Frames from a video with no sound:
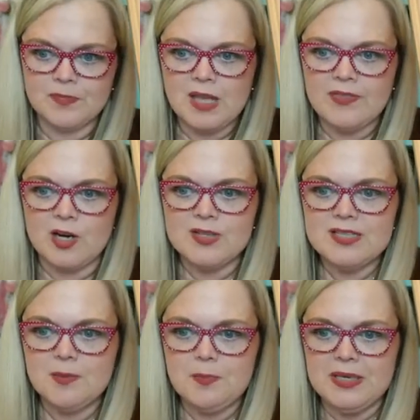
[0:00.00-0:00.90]
There's the
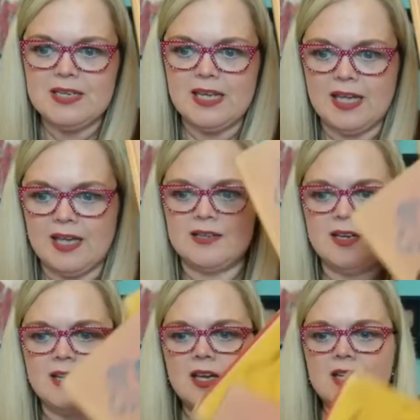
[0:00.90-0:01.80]
bid end.
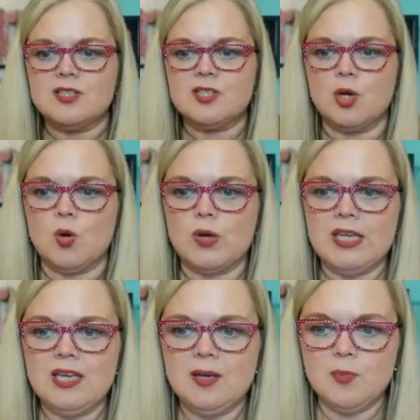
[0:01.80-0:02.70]
So,
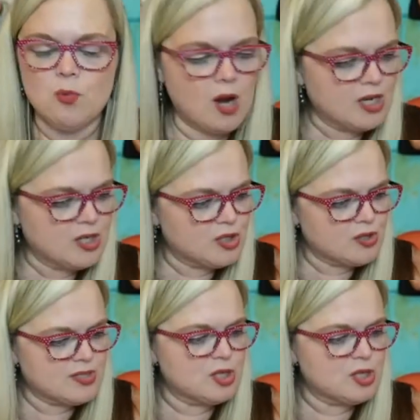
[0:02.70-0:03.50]
Kim Rogers,